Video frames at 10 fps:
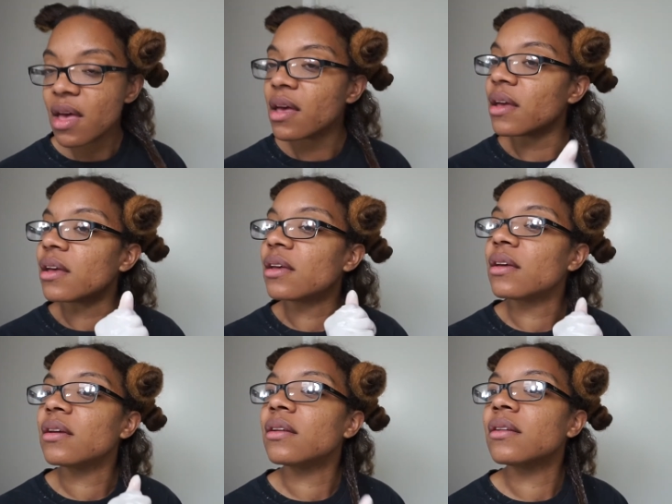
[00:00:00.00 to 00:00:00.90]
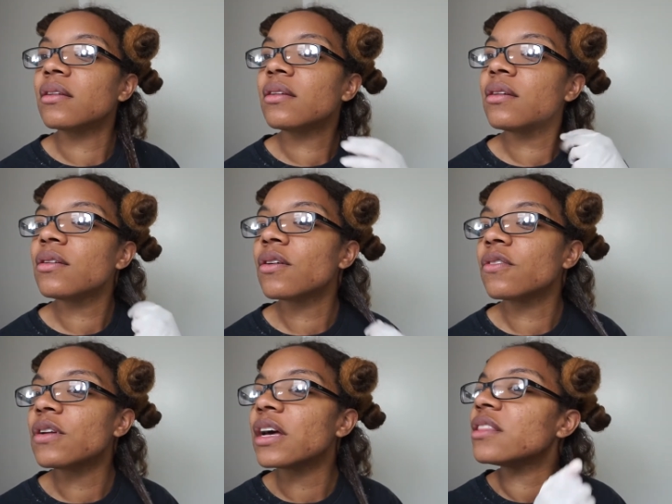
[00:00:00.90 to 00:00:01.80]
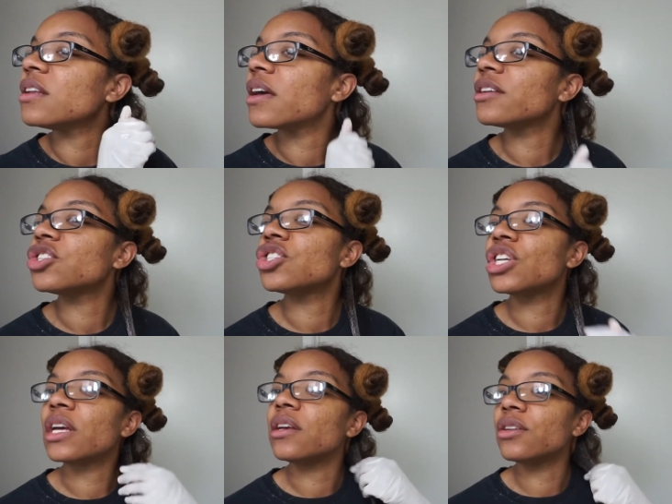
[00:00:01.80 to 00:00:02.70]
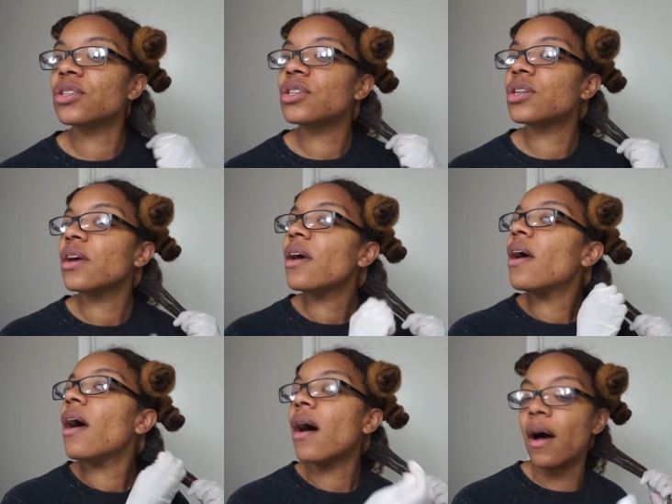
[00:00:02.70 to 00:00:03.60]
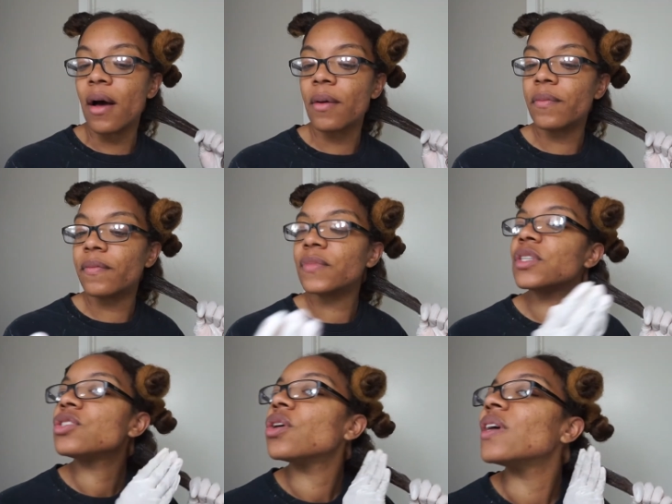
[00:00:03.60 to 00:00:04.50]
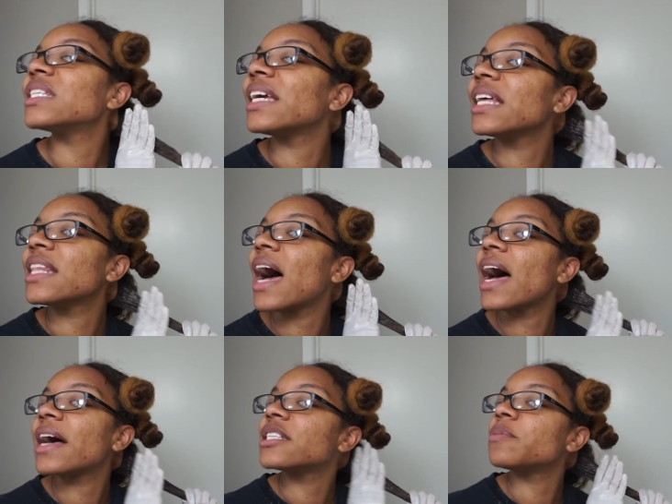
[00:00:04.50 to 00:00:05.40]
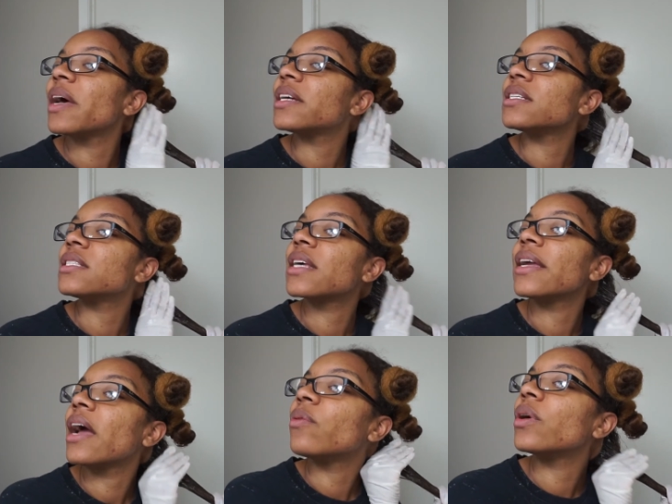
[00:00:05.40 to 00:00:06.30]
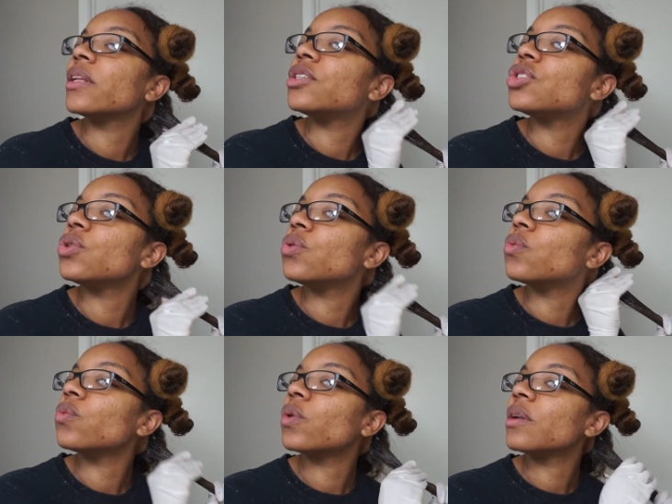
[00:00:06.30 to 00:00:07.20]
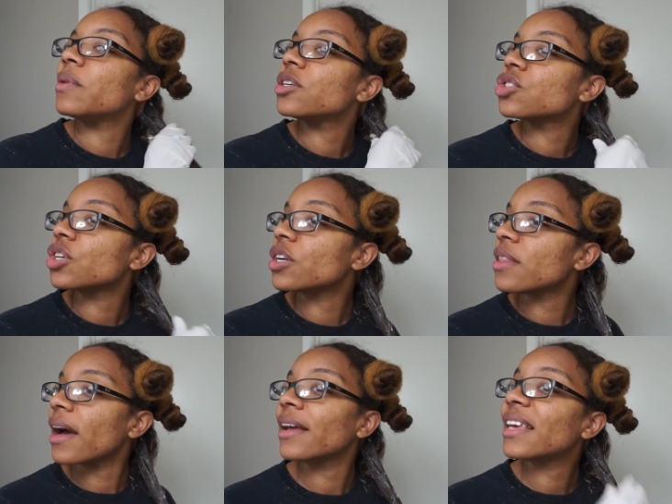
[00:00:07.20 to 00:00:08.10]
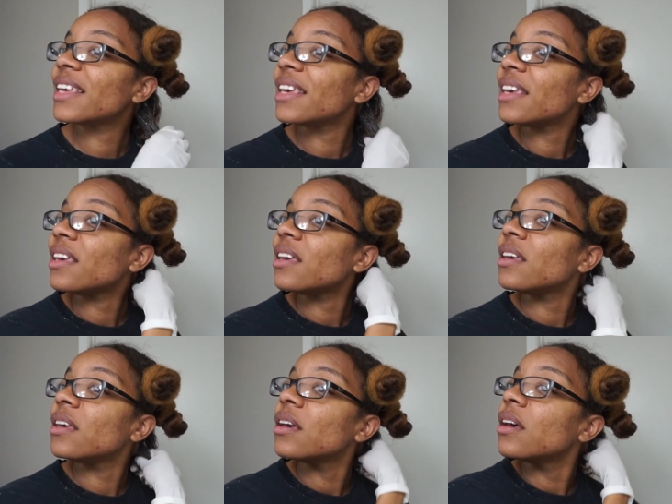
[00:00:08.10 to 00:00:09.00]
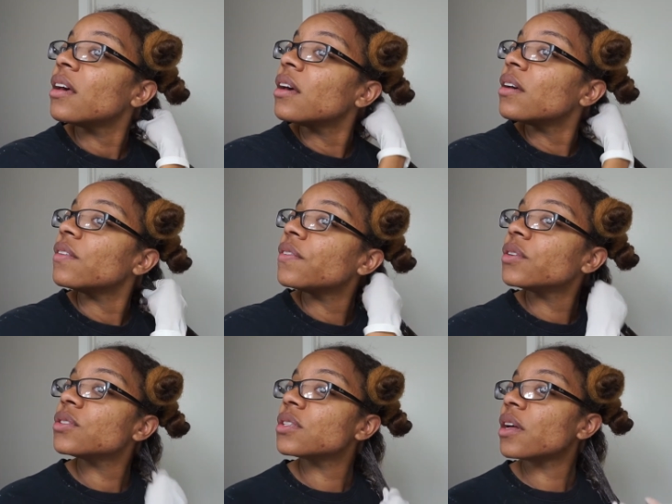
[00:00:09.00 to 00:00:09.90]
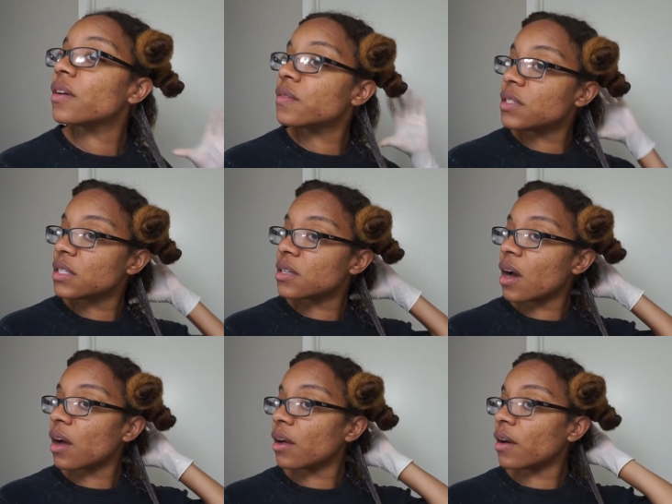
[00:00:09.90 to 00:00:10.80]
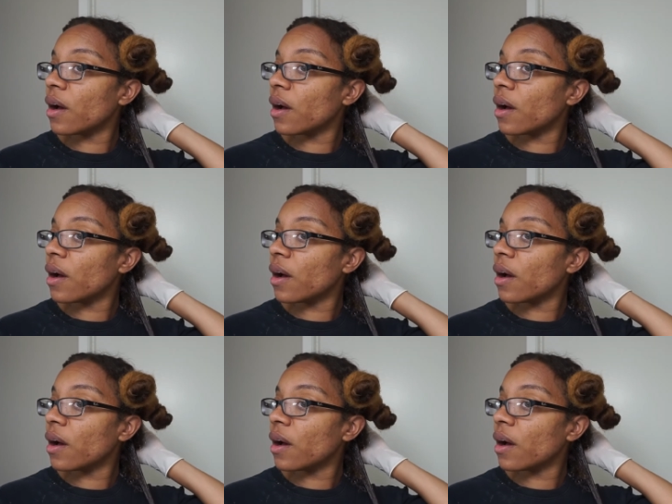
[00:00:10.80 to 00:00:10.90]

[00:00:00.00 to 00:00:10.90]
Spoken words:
and, you know, nothing has changed. So it's like, in that aspect, it's like I really do want to make sure that he feels loved and not